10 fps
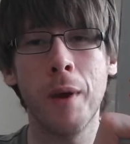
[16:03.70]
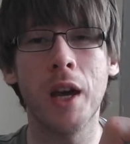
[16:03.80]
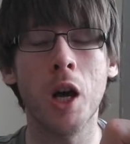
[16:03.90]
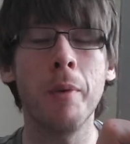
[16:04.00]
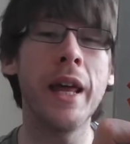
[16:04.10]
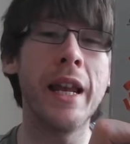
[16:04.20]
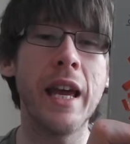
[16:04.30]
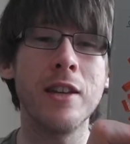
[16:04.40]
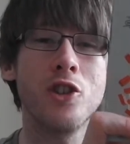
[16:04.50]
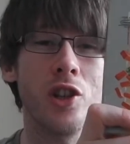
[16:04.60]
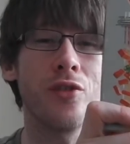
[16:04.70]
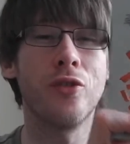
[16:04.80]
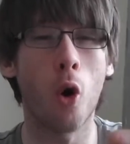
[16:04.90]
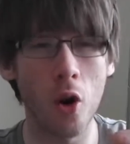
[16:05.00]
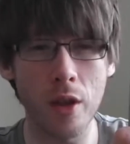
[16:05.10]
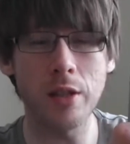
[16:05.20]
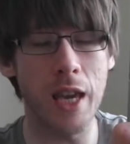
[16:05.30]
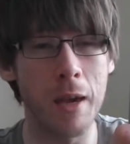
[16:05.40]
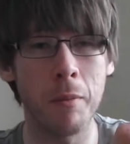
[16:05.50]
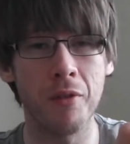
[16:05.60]
picking up an NES just for this
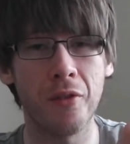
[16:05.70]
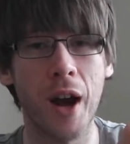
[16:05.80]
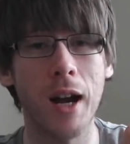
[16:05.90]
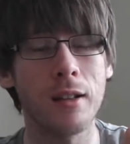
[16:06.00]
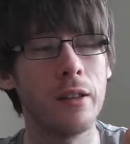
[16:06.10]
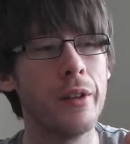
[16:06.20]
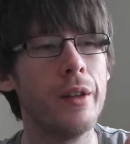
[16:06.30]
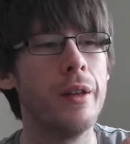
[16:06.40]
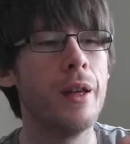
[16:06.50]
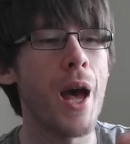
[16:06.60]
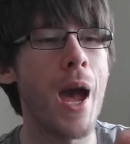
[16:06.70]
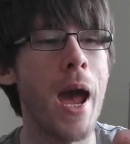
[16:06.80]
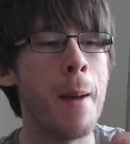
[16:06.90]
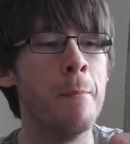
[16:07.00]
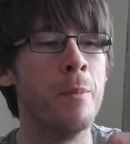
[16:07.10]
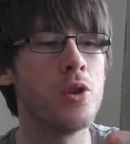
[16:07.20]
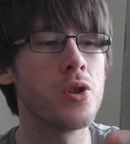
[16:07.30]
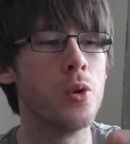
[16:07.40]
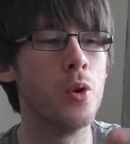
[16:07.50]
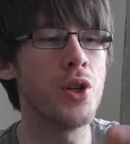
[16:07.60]
game, in fact.
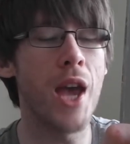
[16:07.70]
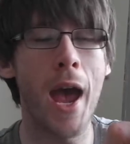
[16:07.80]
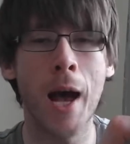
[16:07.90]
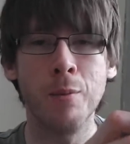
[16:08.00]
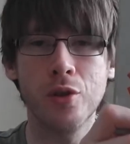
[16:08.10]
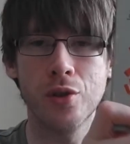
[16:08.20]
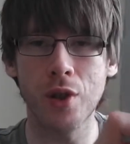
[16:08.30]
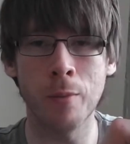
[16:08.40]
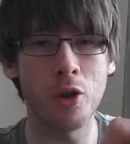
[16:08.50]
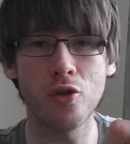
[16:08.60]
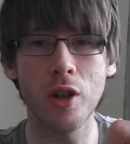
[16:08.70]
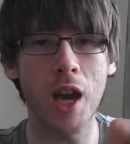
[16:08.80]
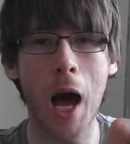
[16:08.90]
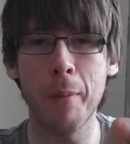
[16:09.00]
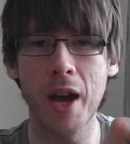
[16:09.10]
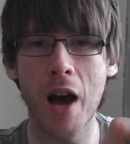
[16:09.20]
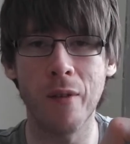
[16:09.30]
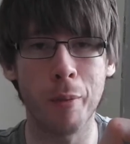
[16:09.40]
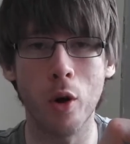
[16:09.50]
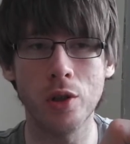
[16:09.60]
So yeah, I'm just really happy to
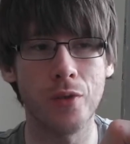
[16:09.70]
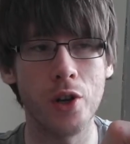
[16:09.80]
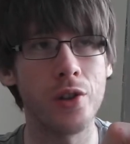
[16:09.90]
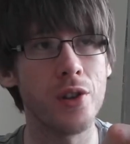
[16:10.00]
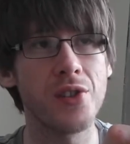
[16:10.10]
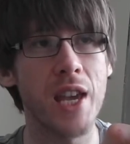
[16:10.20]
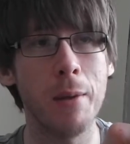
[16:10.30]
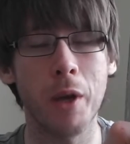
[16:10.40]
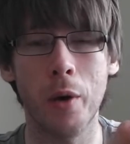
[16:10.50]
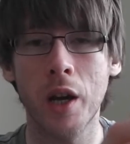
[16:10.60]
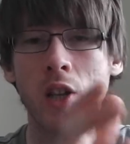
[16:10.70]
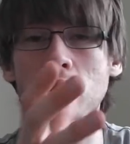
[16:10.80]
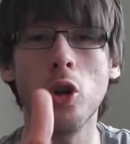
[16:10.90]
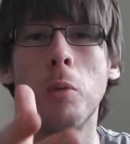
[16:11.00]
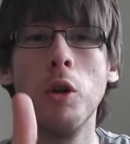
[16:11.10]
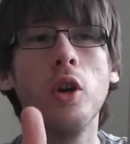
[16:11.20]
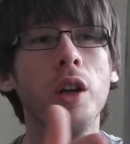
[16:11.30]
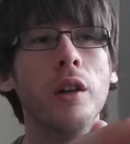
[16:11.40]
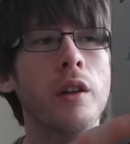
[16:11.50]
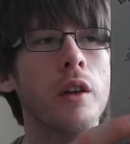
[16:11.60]
have a box version of this game now, and I can stop
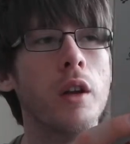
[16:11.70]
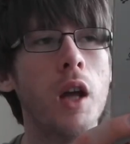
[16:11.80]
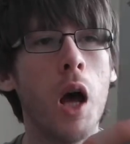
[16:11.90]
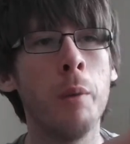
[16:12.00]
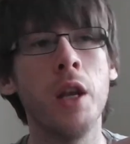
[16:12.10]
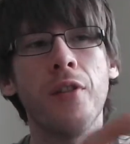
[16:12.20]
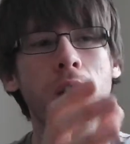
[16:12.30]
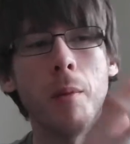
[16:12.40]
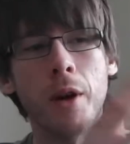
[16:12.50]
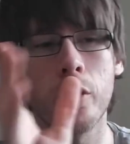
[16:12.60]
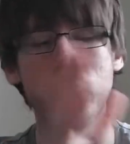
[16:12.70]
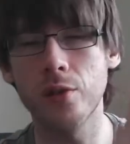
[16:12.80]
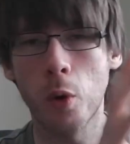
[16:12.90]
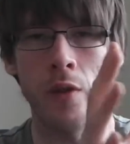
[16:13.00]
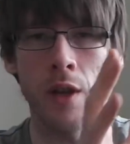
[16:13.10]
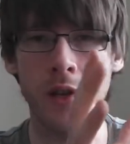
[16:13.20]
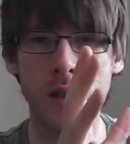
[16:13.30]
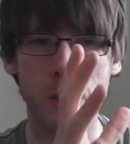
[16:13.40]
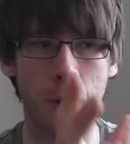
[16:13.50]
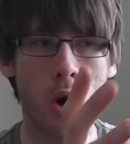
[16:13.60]
looking. I mean, if I come across one
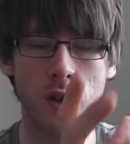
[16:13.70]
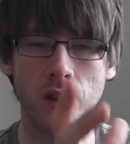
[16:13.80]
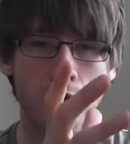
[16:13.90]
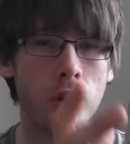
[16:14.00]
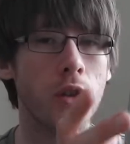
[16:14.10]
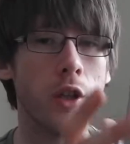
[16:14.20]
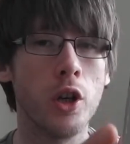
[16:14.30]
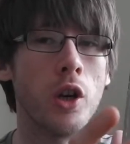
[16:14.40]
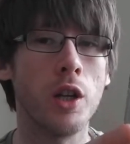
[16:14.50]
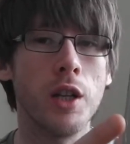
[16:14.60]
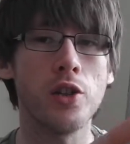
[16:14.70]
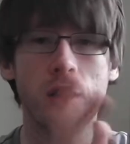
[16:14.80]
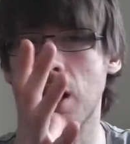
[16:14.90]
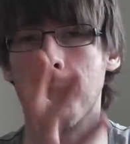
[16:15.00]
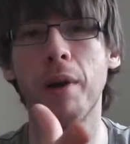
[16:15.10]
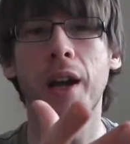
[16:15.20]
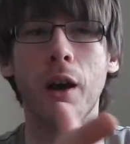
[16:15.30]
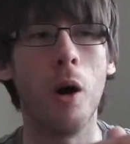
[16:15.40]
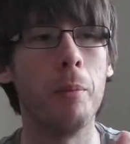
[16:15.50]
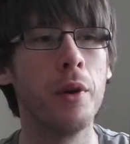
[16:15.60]
that the box is in really, really good condition, then I'll pick it
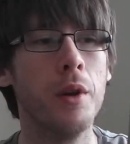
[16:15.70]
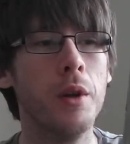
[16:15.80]
up.